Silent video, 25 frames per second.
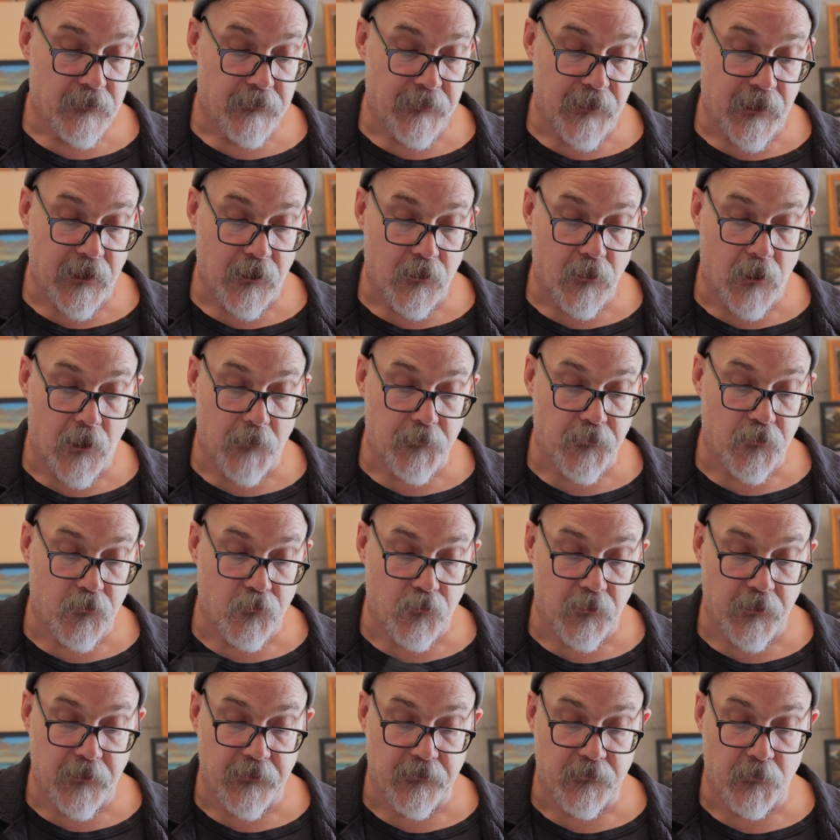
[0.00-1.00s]
That copse of
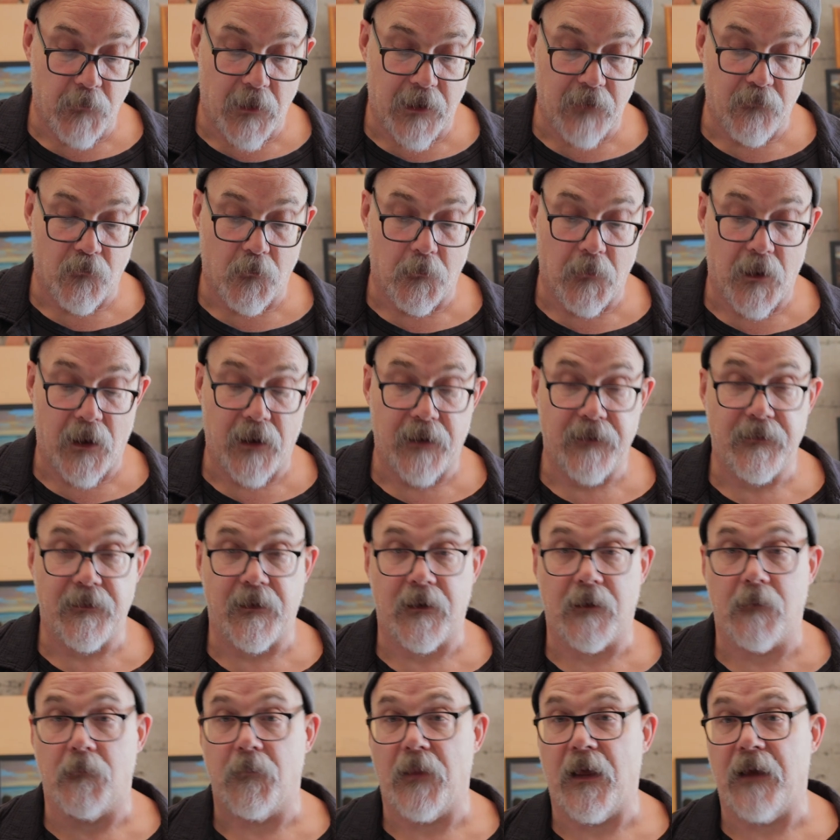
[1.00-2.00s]
trees
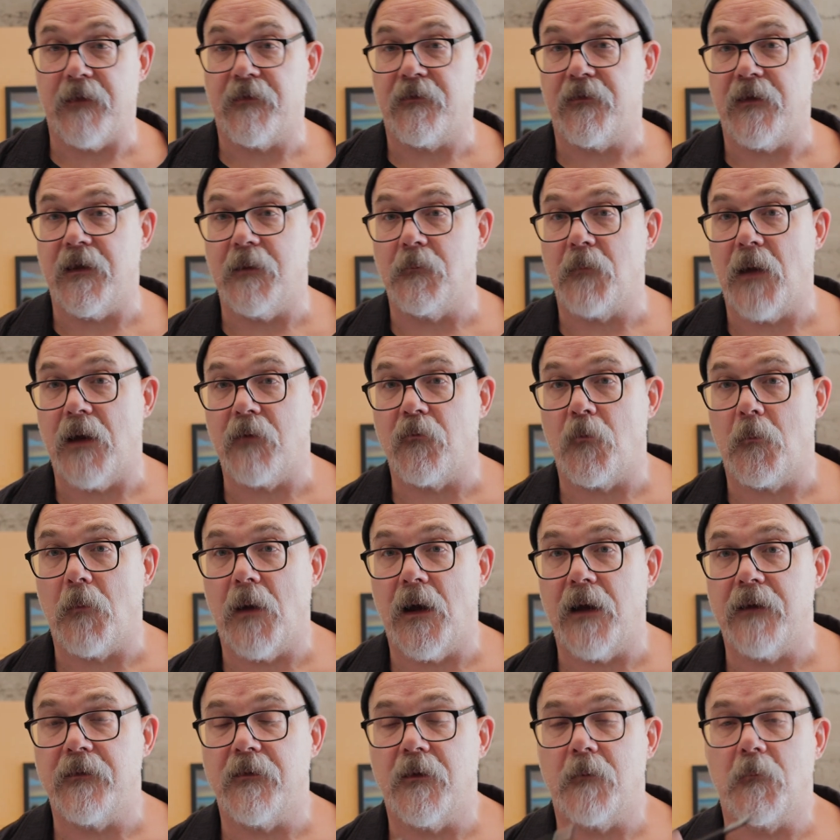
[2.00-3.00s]
that scene might
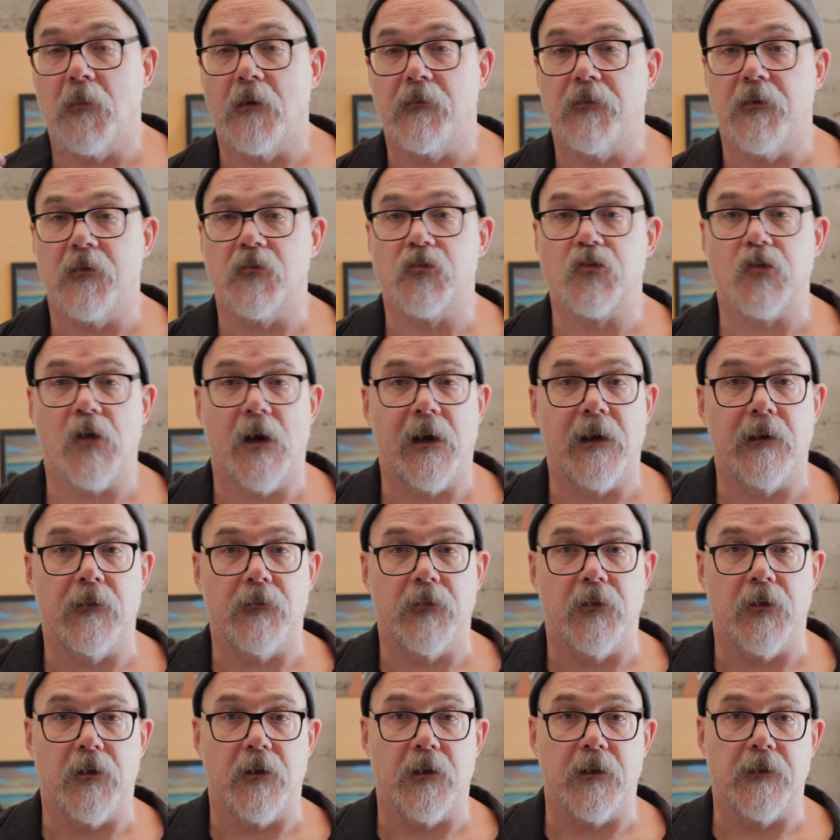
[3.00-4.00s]
remind them of their
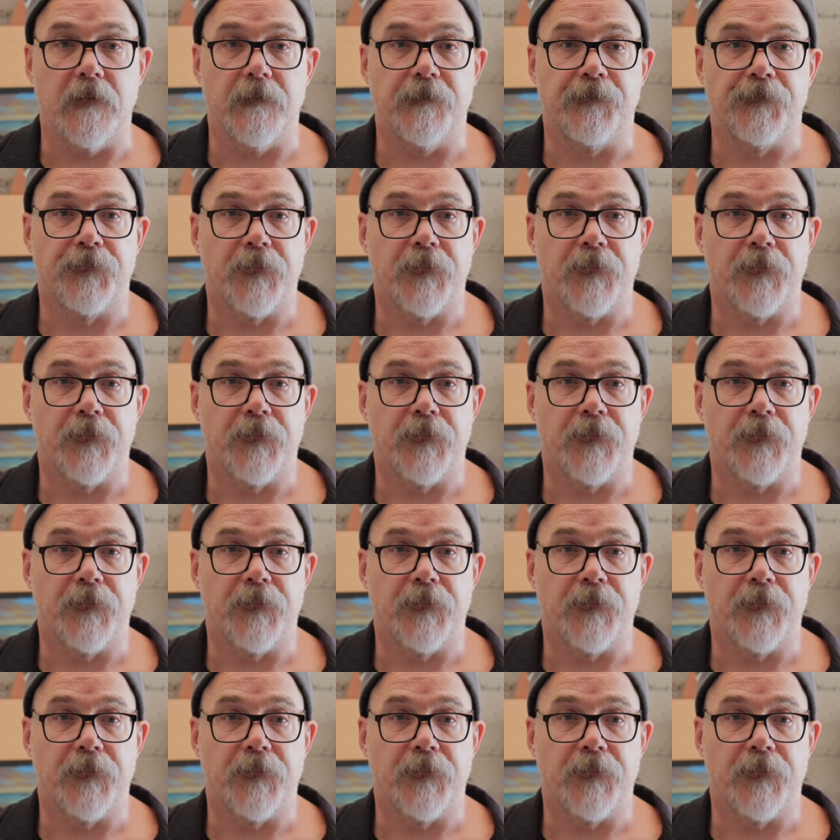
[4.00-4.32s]
childhood,